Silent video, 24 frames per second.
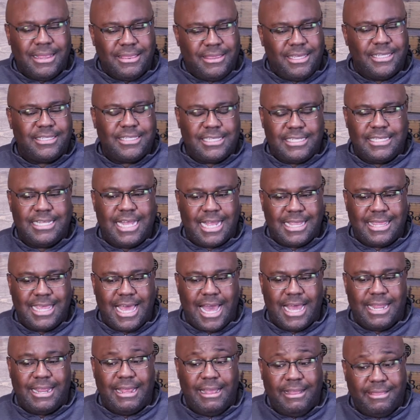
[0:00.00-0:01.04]
This is not
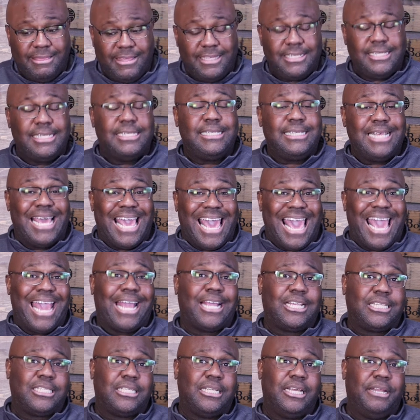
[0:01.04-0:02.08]
that. This is
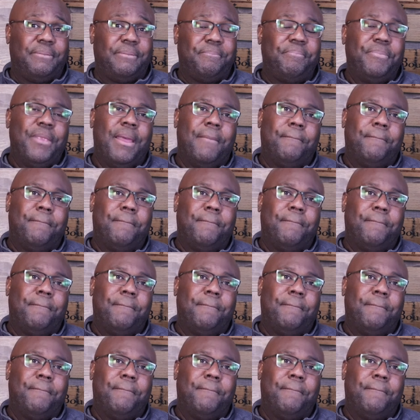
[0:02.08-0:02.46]
excellent,